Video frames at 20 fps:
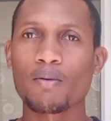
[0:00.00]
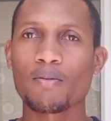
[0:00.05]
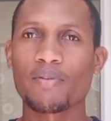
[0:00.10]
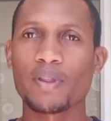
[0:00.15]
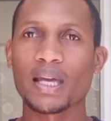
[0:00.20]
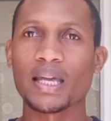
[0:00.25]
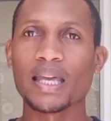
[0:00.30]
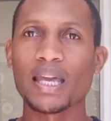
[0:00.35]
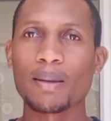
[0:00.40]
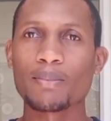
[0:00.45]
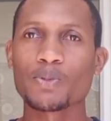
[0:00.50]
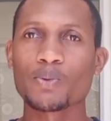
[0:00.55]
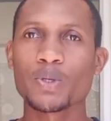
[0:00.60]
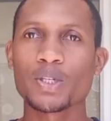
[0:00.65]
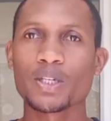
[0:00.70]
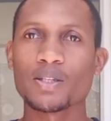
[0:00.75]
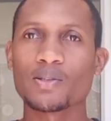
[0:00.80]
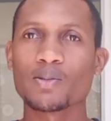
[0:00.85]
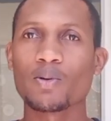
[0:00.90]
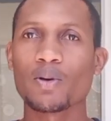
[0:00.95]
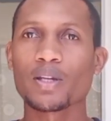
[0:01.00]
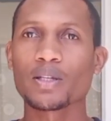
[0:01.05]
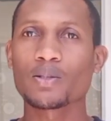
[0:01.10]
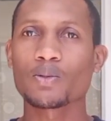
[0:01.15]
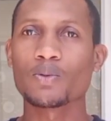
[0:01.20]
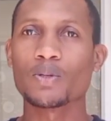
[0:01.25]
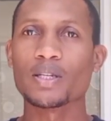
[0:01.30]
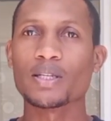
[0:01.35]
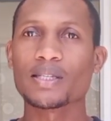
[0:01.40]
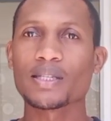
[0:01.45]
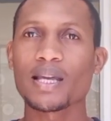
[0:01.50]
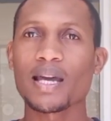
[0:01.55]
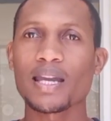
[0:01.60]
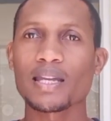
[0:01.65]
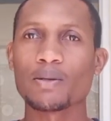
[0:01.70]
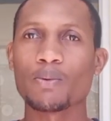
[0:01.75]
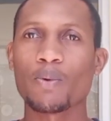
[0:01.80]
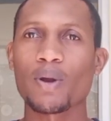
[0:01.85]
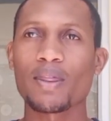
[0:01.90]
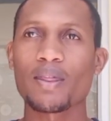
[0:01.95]
of the games which is going to
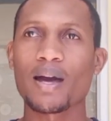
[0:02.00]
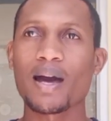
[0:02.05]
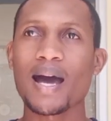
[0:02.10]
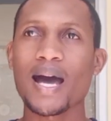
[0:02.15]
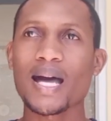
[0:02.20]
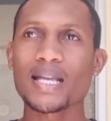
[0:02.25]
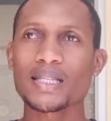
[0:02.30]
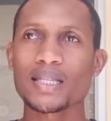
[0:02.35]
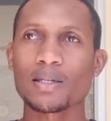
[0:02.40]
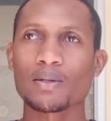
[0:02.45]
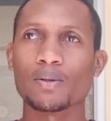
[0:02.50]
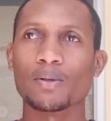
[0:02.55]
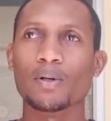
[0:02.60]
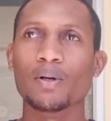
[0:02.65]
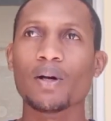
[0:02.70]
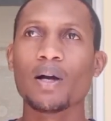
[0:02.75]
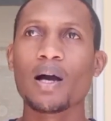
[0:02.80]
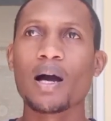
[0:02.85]
decide whether Arsenal